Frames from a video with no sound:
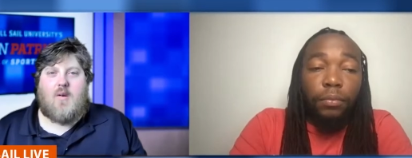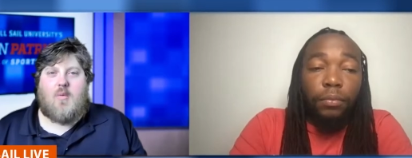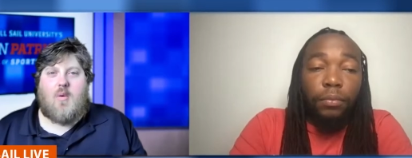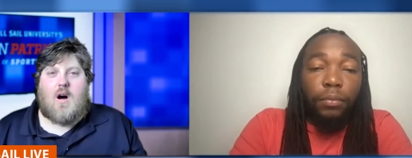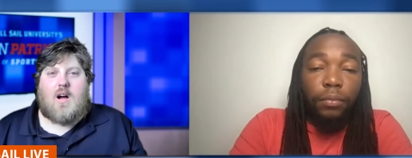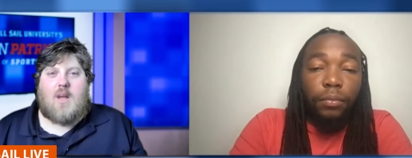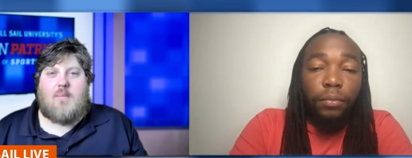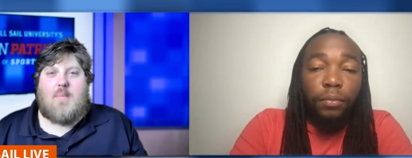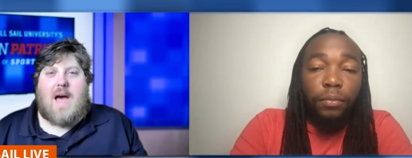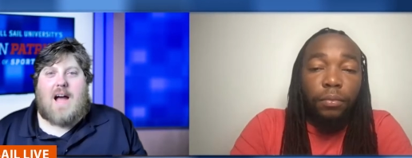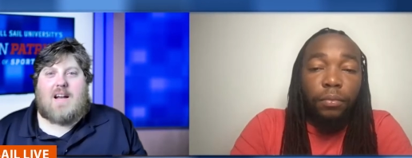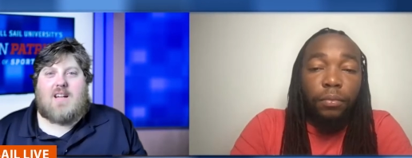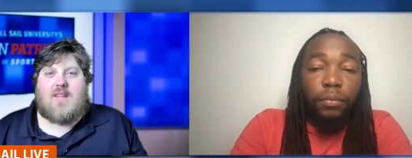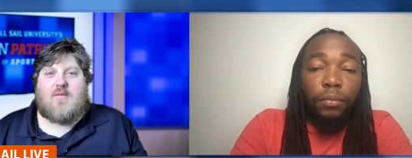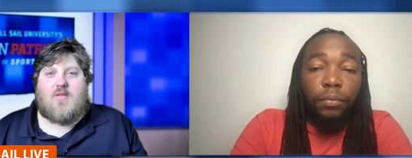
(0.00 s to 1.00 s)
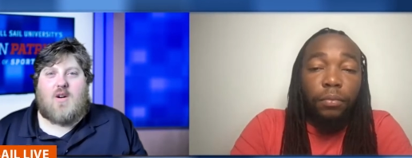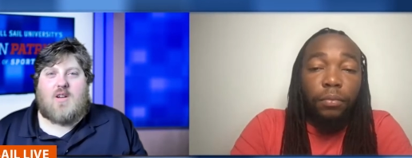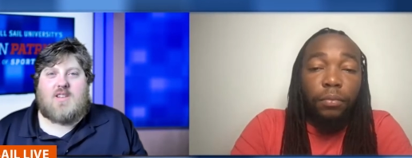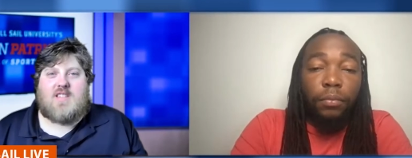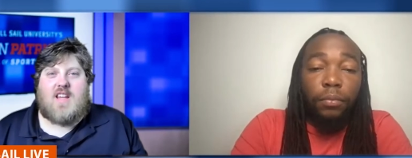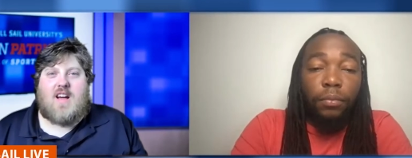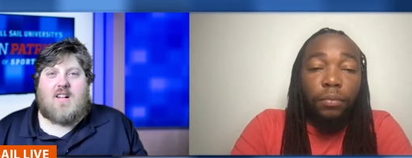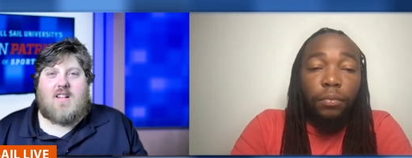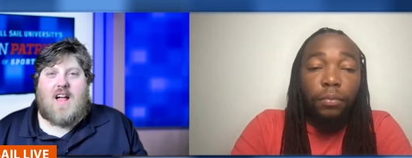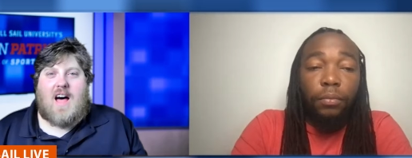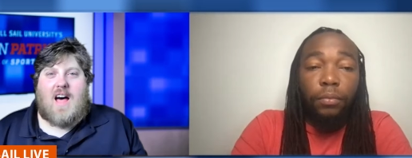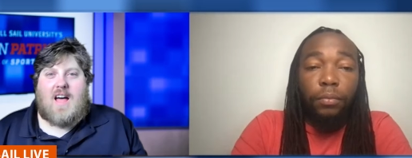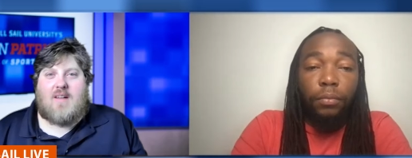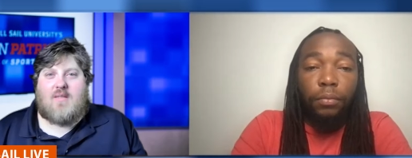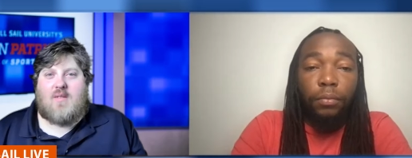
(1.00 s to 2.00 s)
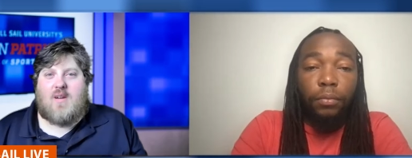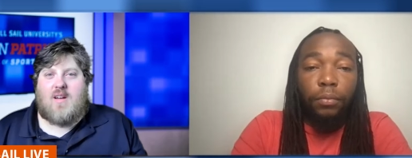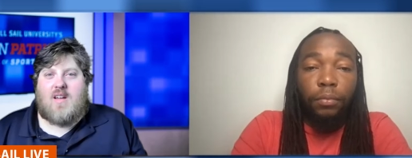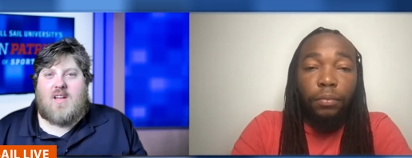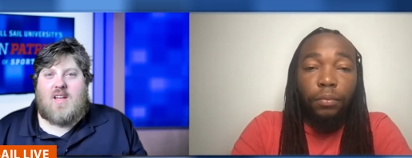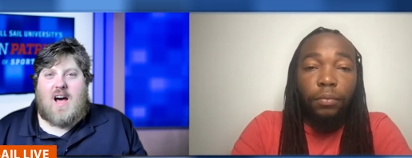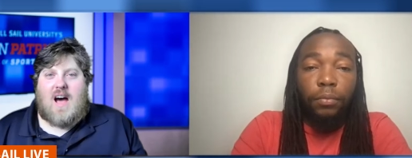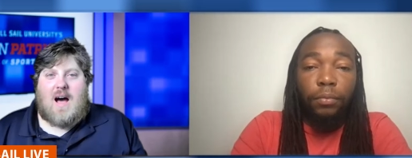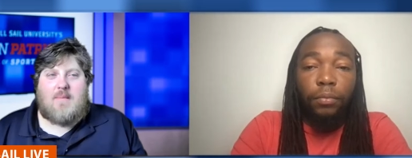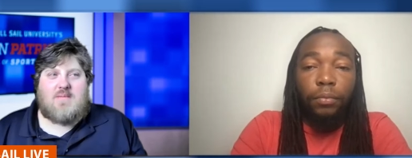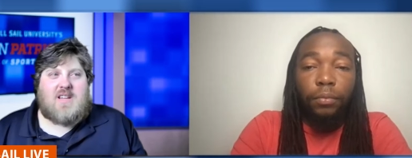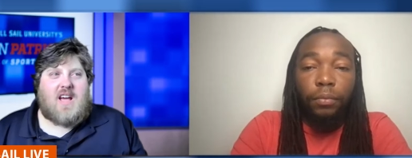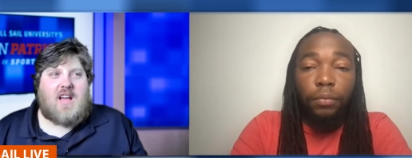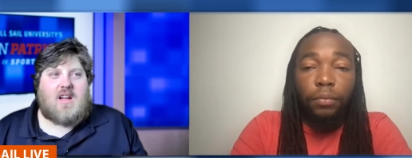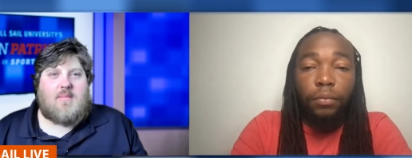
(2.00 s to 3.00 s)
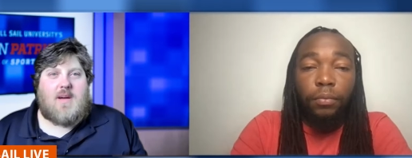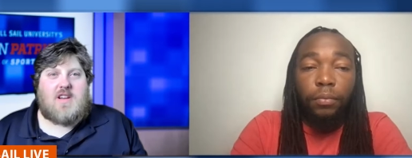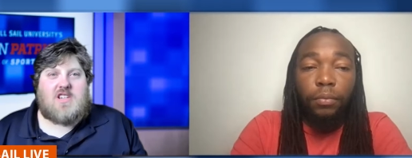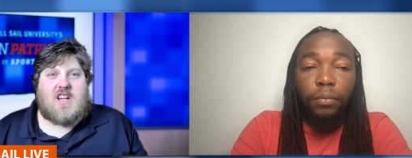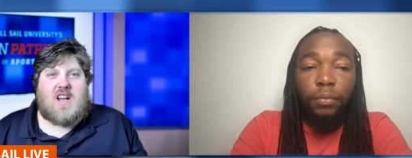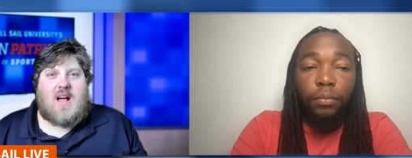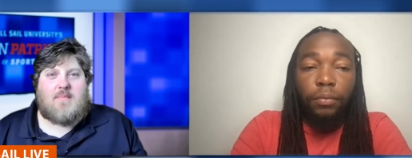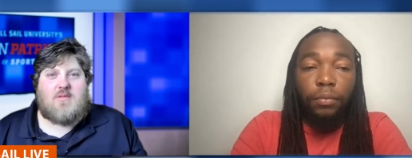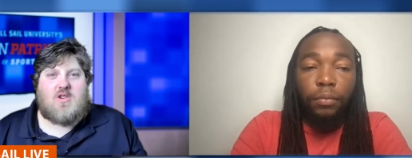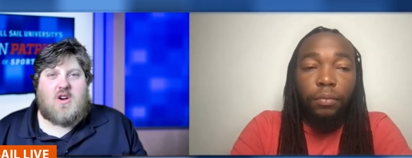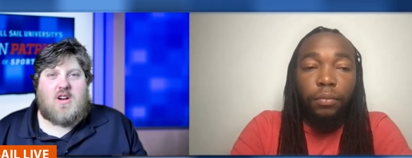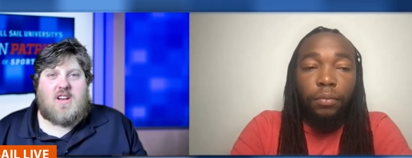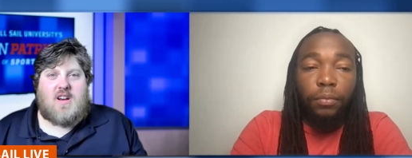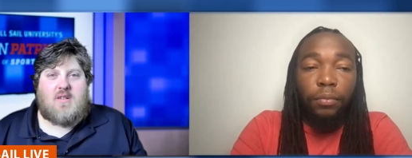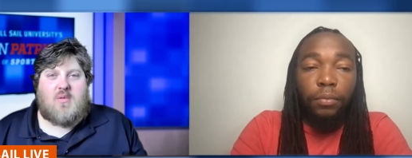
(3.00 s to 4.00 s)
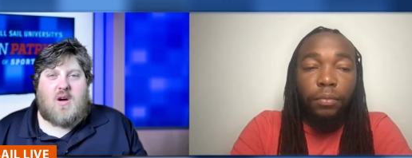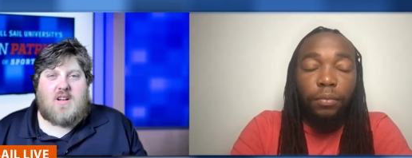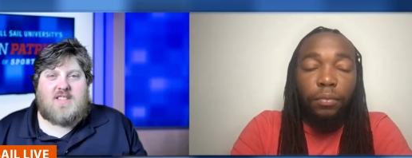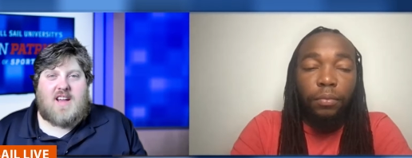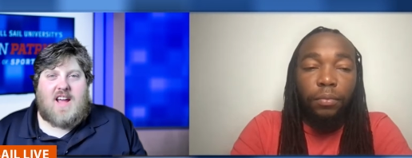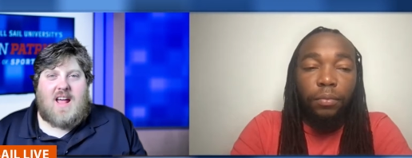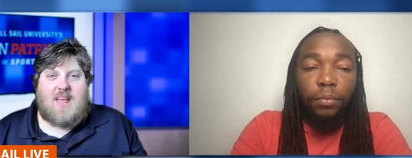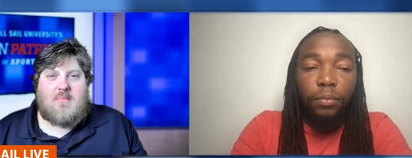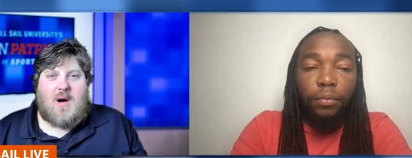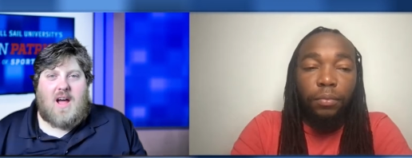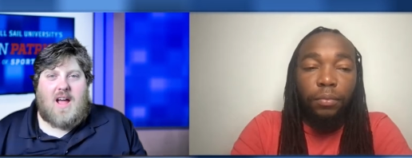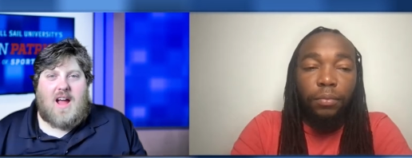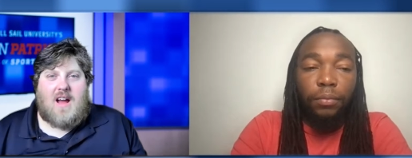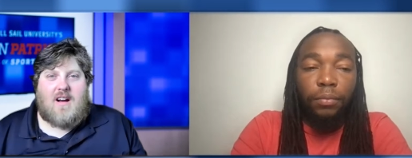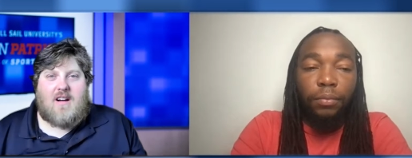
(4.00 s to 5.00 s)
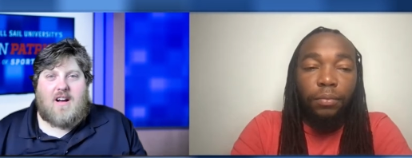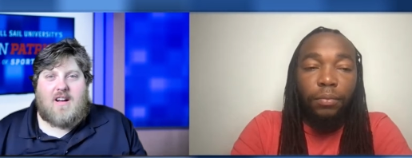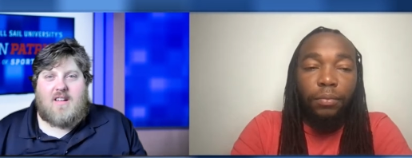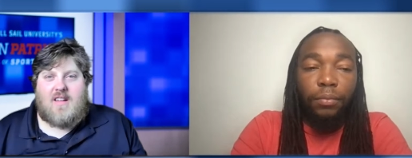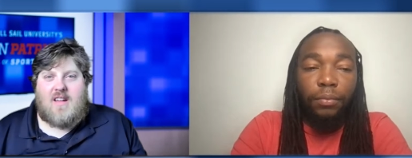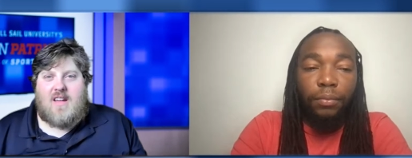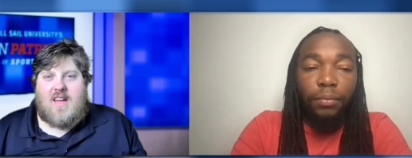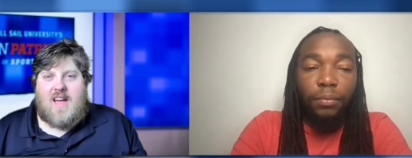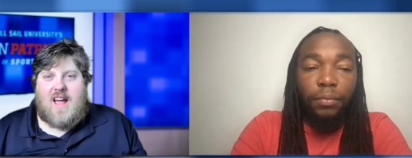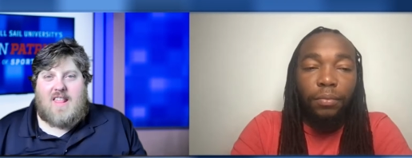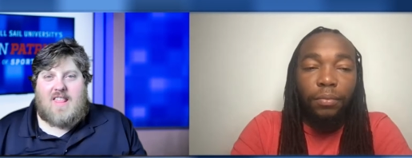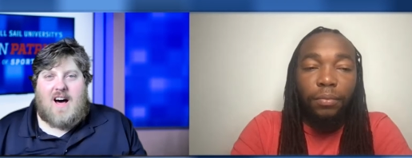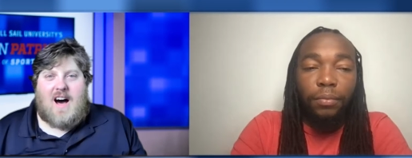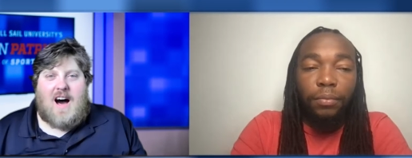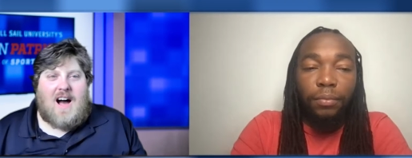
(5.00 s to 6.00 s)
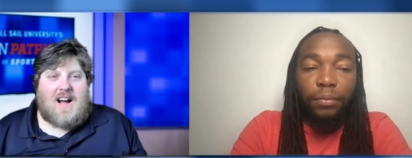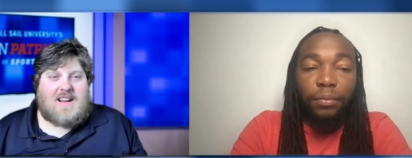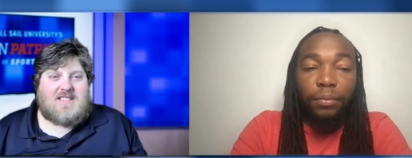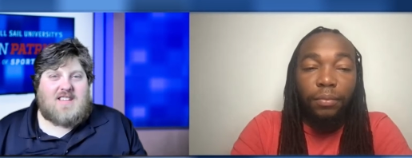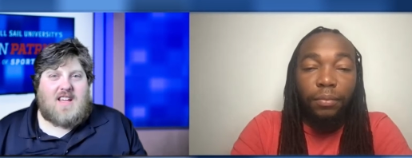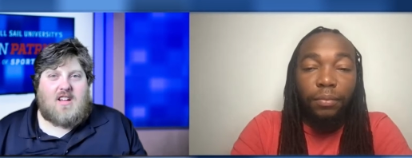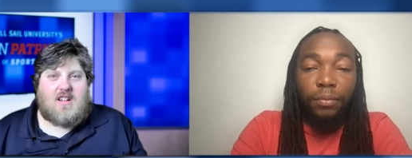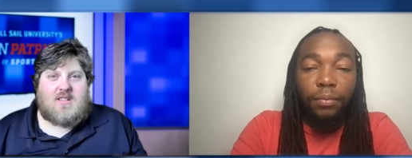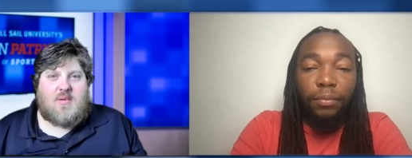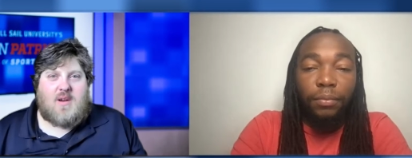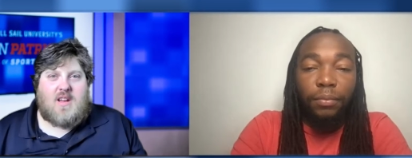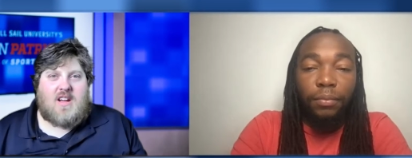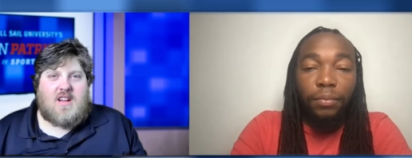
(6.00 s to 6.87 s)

Speaker 1: Welcome back to Full Sail Live. I'm Taylor Misun. I'm joined here once again by Aaron. And the Hawks, they looked pretty